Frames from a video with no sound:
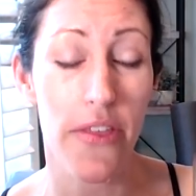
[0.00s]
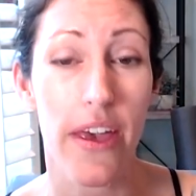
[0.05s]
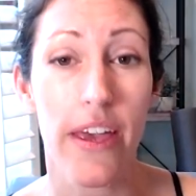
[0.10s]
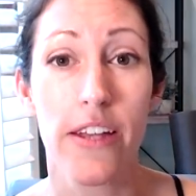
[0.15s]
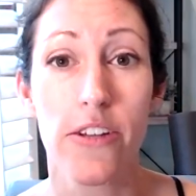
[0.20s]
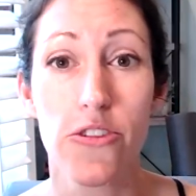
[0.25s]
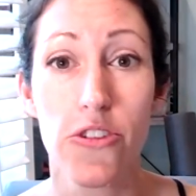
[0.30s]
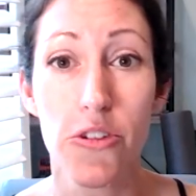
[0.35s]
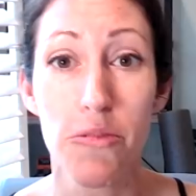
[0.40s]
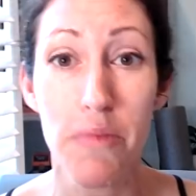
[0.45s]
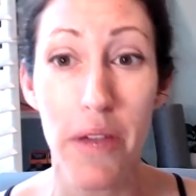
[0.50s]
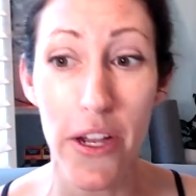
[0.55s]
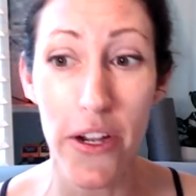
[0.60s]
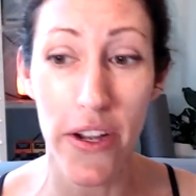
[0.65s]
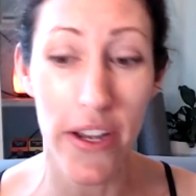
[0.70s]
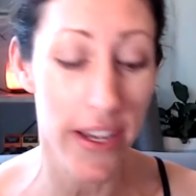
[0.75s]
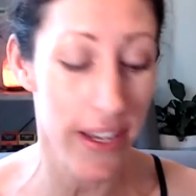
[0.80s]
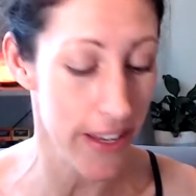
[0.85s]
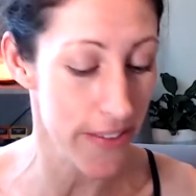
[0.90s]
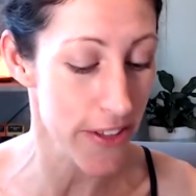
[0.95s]
and
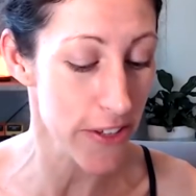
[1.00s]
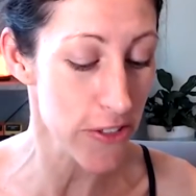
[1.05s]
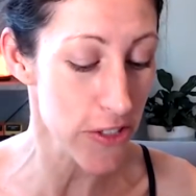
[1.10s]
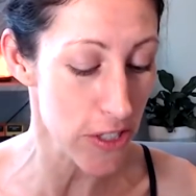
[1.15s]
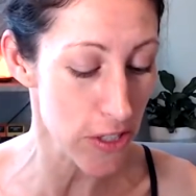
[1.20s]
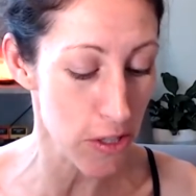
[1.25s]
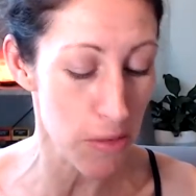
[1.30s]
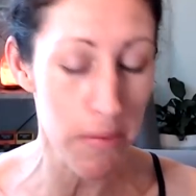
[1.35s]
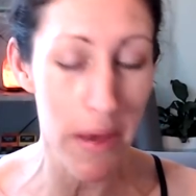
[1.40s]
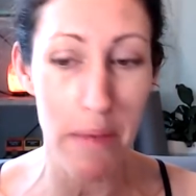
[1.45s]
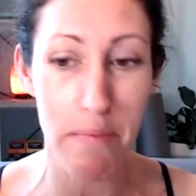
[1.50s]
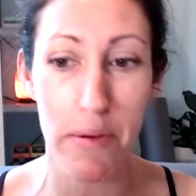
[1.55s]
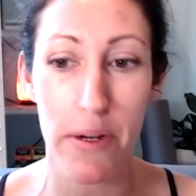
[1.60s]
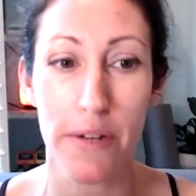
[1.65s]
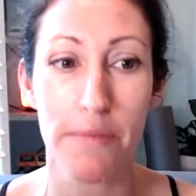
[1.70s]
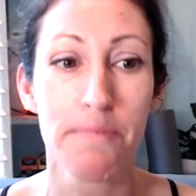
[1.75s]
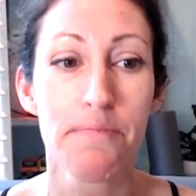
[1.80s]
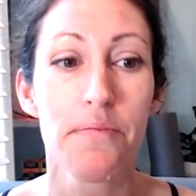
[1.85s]
turmeric, and there's a little pepper.